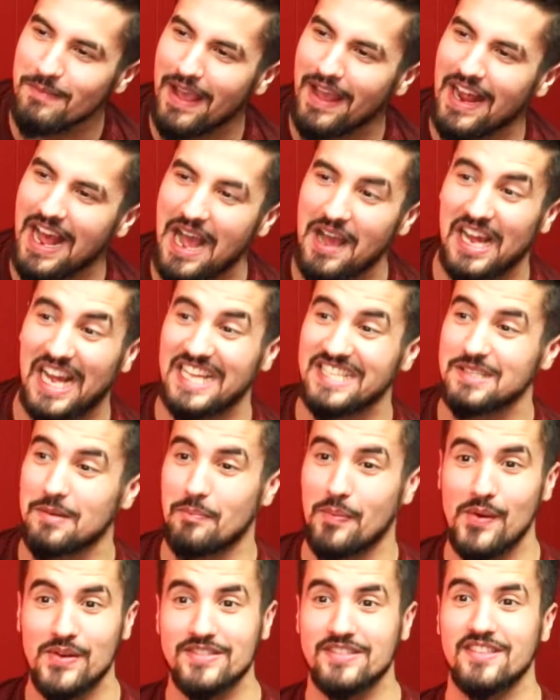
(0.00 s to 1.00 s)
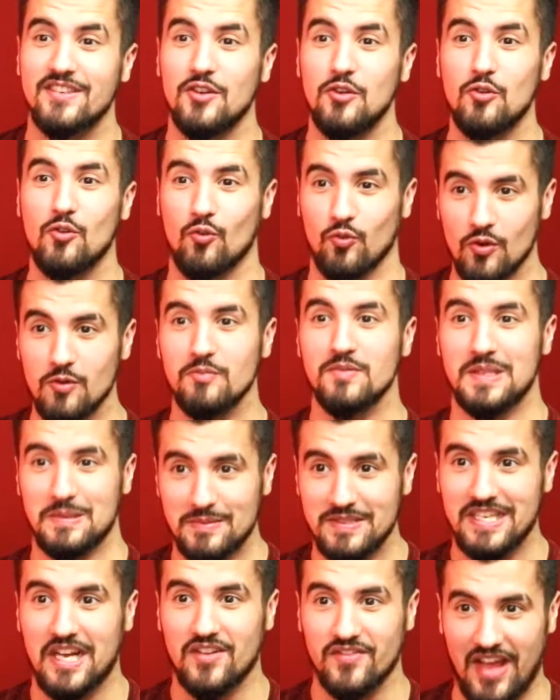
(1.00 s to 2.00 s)
man, I, as a person who grooms
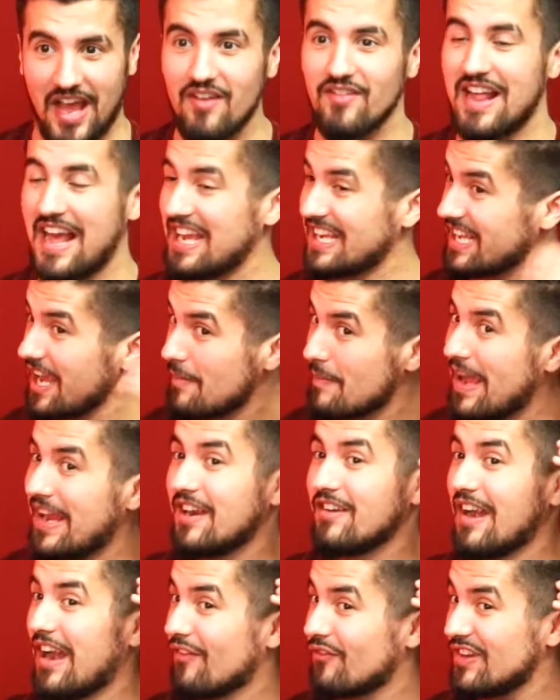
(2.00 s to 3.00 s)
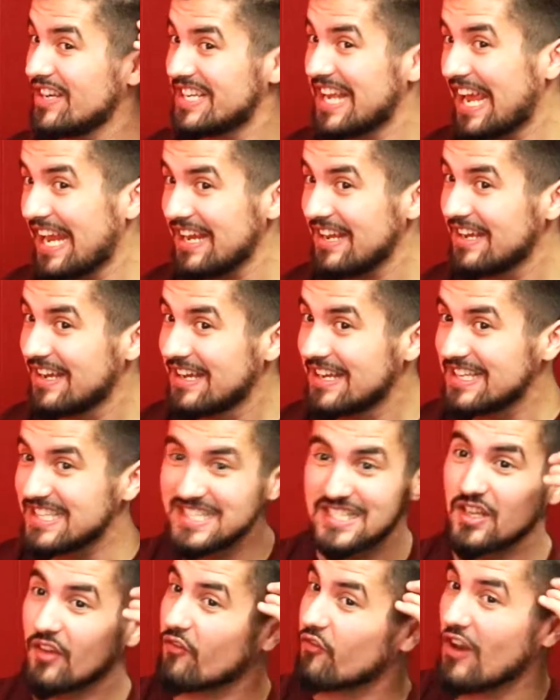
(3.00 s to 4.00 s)
himself, hell, I cut my hair every day.
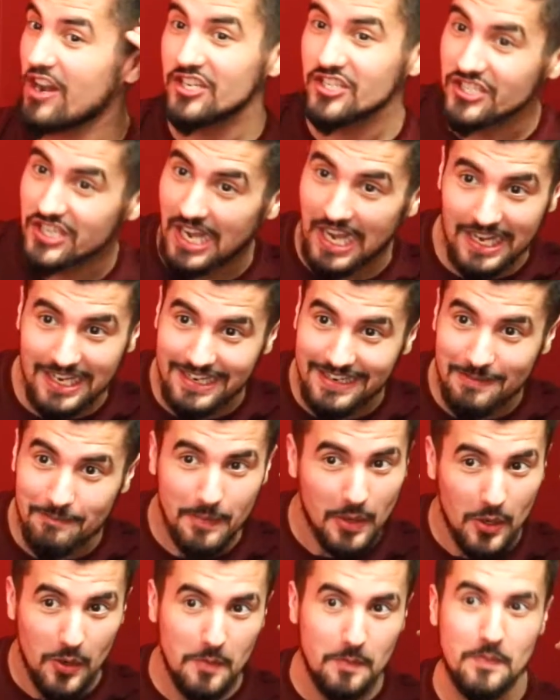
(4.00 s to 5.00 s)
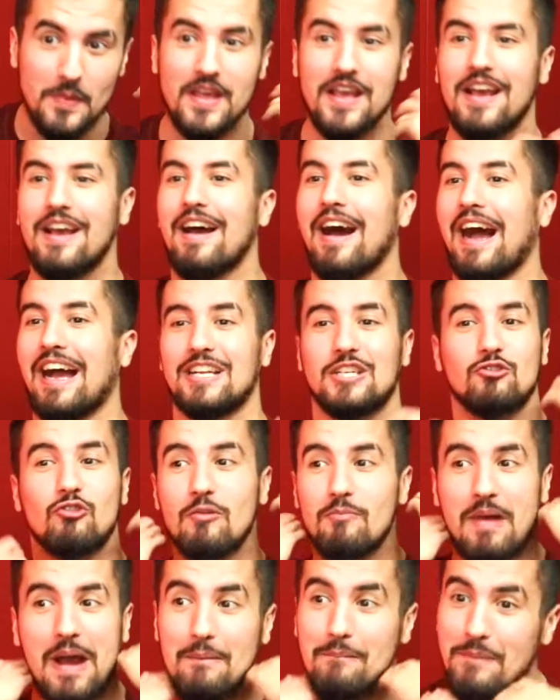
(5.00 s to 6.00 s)
This is a fresh cut. Boom. I
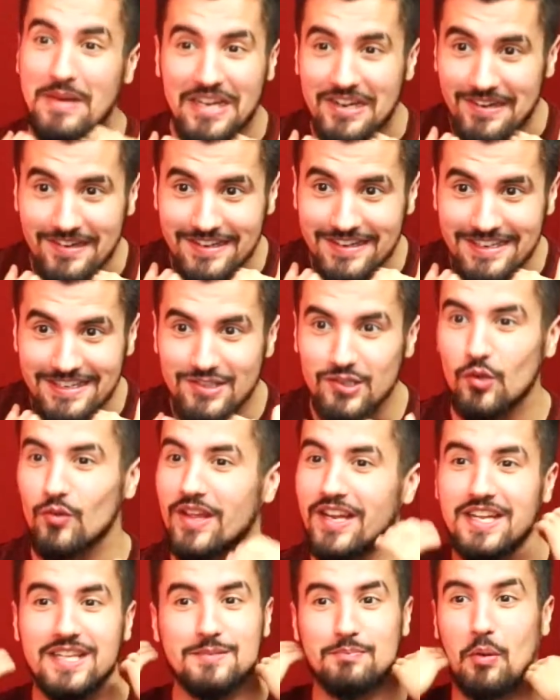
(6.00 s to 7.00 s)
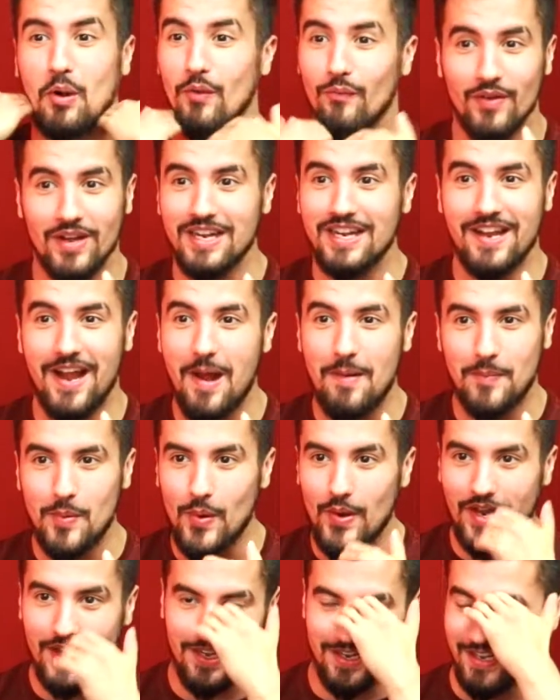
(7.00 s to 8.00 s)
trim my beard so that it's perfectly on
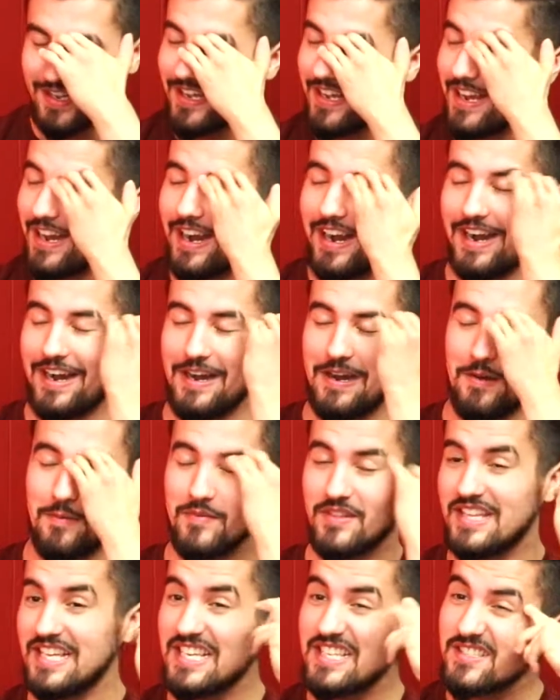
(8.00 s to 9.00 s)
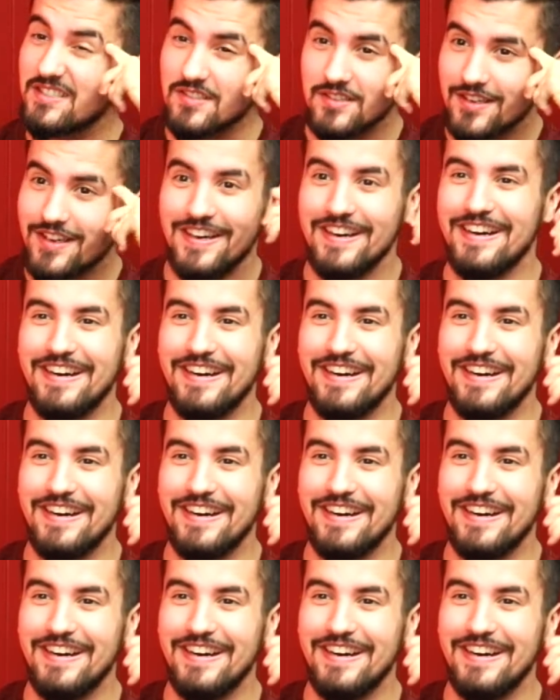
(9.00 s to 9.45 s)
point. Um, this